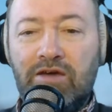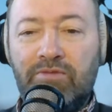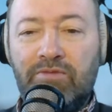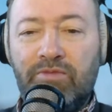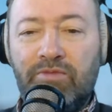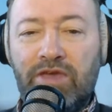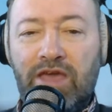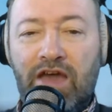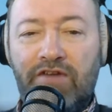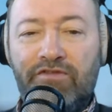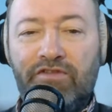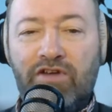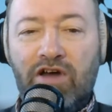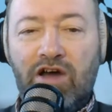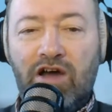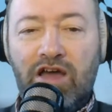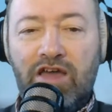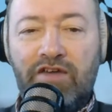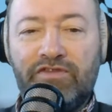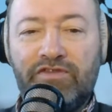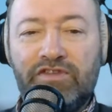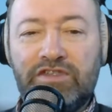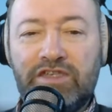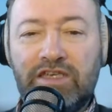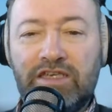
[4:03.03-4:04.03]
We have a high
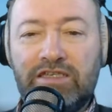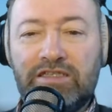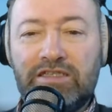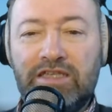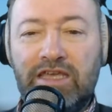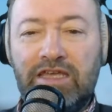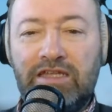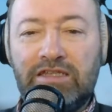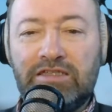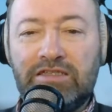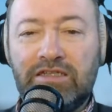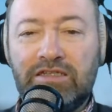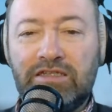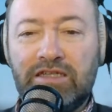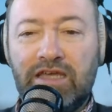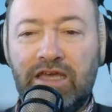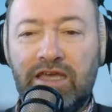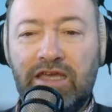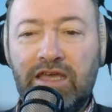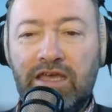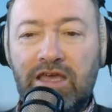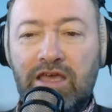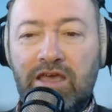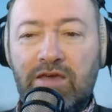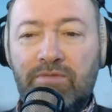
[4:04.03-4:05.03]
of 16
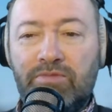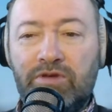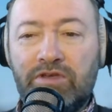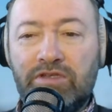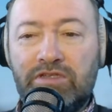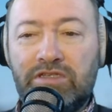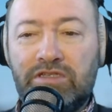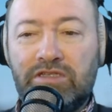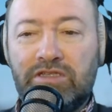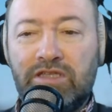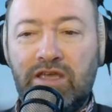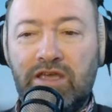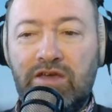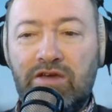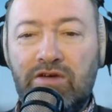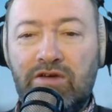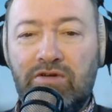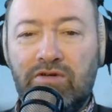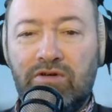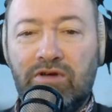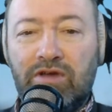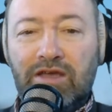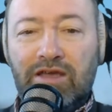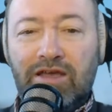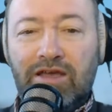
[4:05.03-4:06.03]
today, but
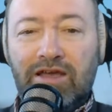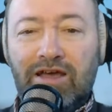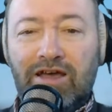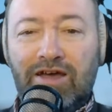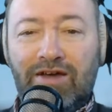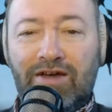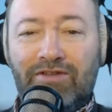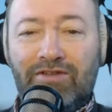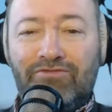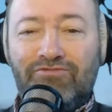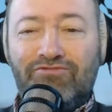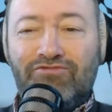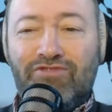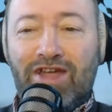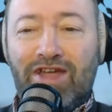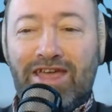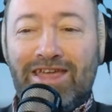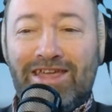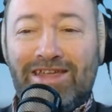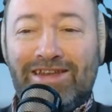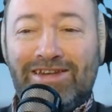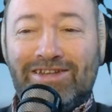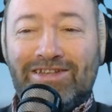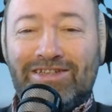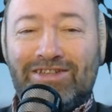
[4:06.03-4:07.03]
still
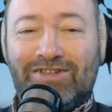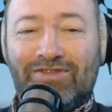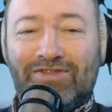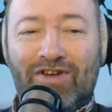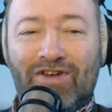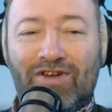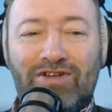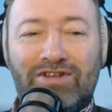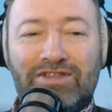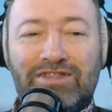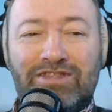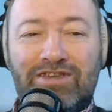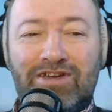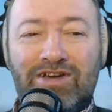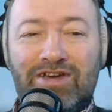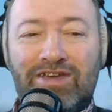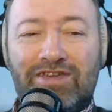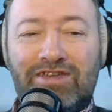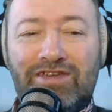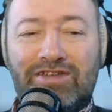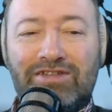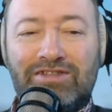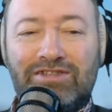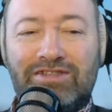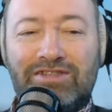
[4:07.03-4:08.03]
rain as far as the eye
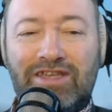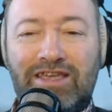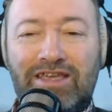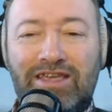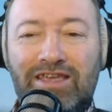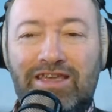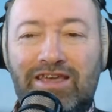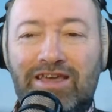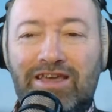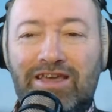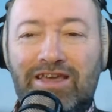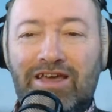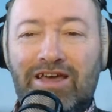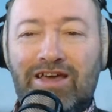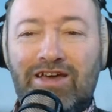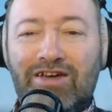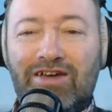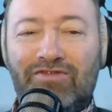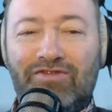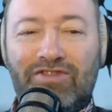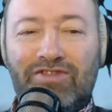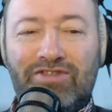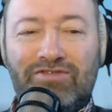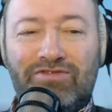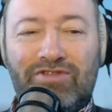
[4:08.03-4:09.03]
can see
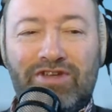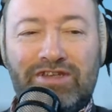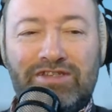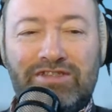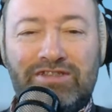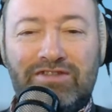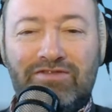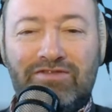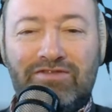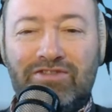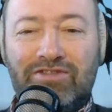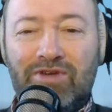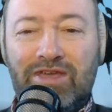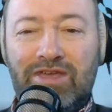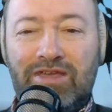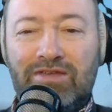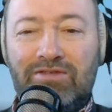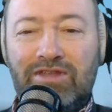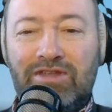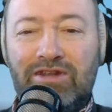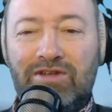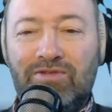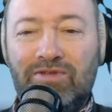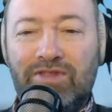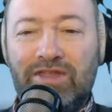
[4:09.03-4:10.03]
for the rest of the week.
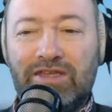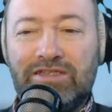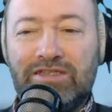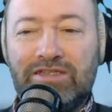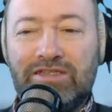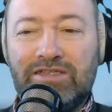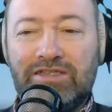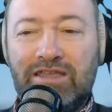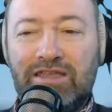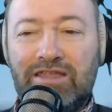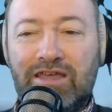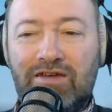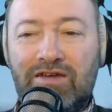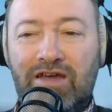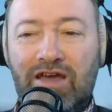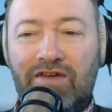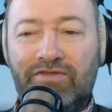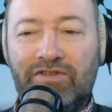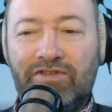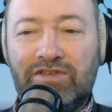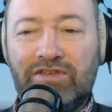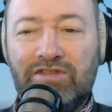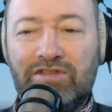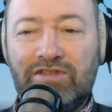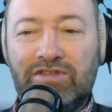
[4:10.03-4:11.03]
You know what they say, though,
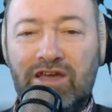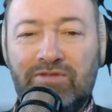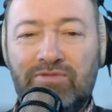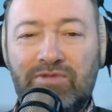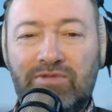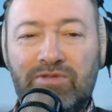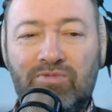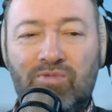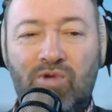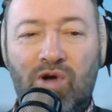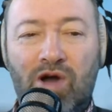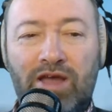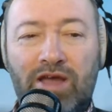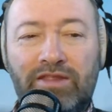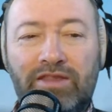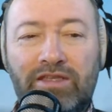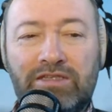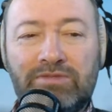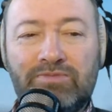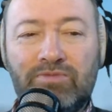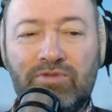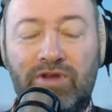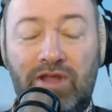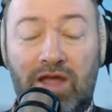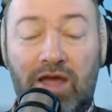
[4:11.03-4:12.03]
having started with wine
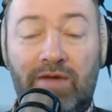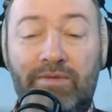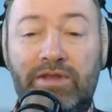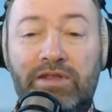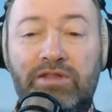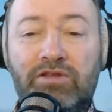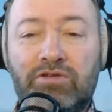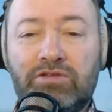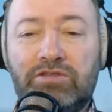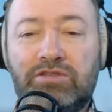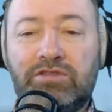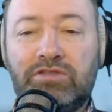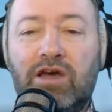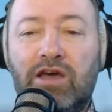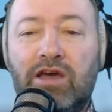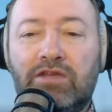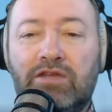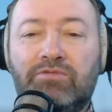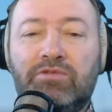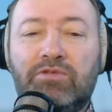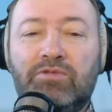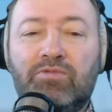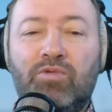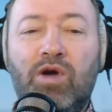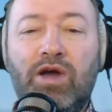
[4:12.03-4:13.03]
this morning. I mean, not started
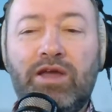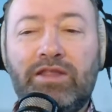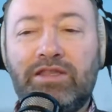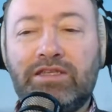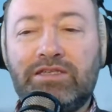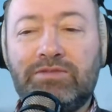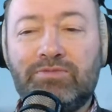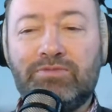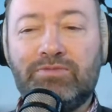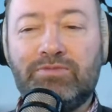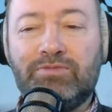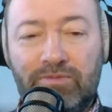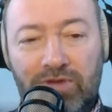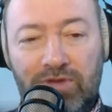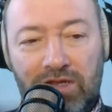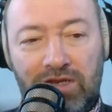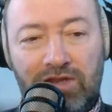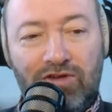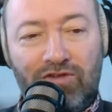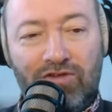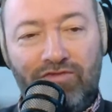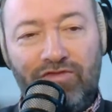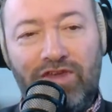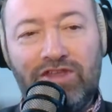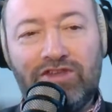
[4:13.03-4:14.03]
with wine this morning, but a
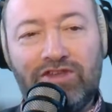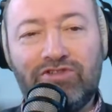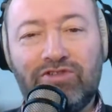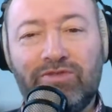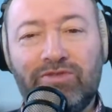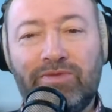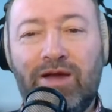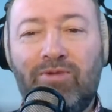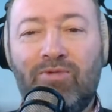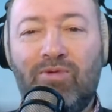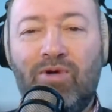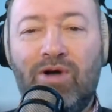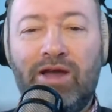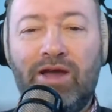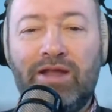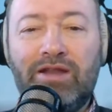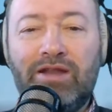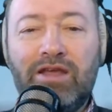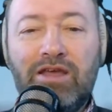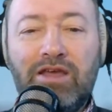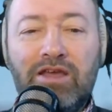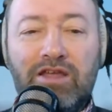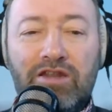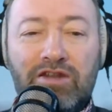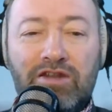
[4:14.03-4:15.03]
little feature about wine.
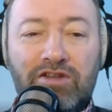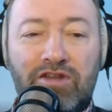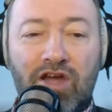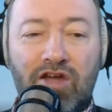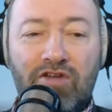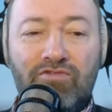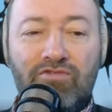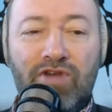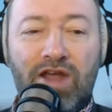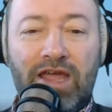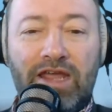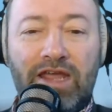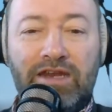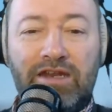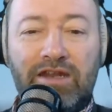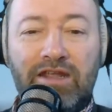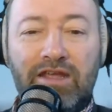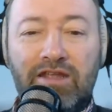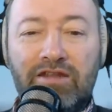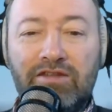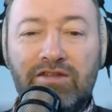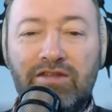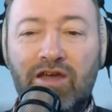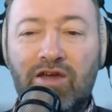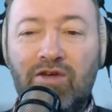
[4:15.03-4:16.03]
No rain,
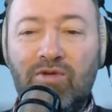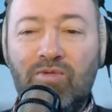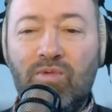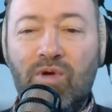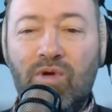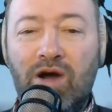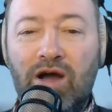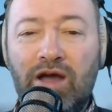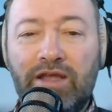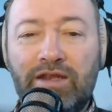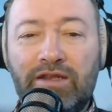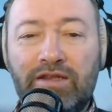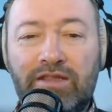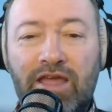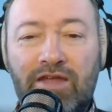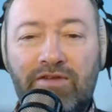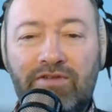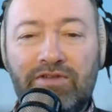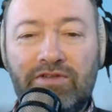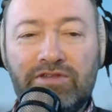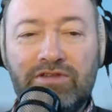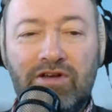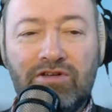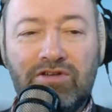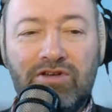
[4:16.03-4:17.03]
no wine. There
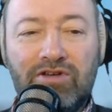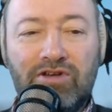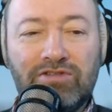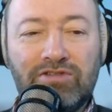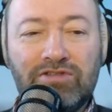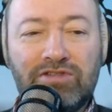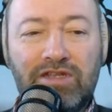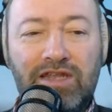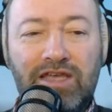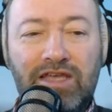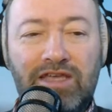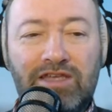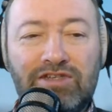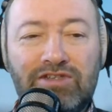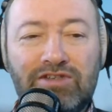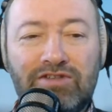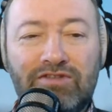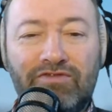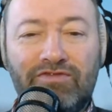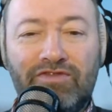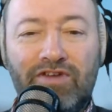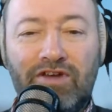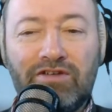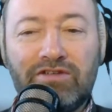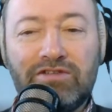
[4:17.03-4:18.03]
is our
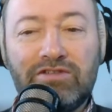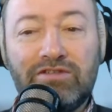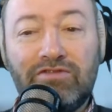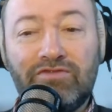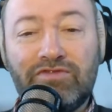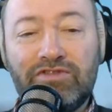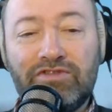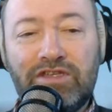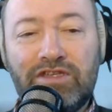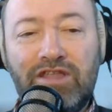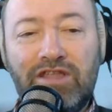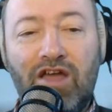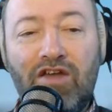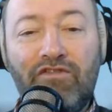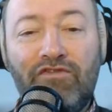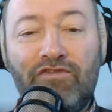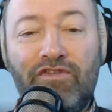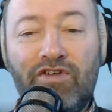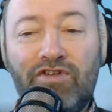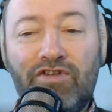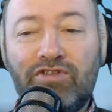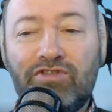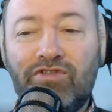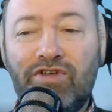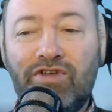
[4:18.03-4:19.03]
consolation, folks, and obviously no
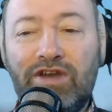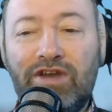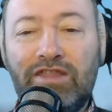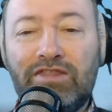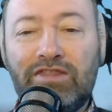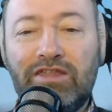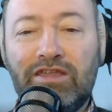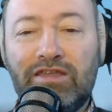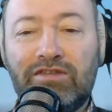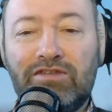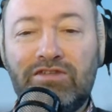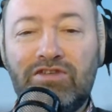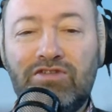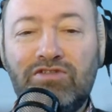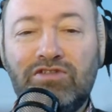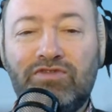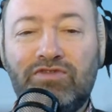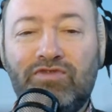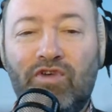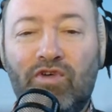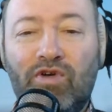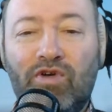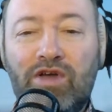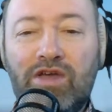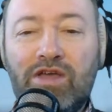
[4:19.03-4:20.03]
food or anything
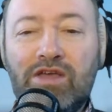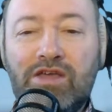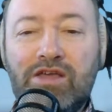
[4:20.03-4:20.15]
useful.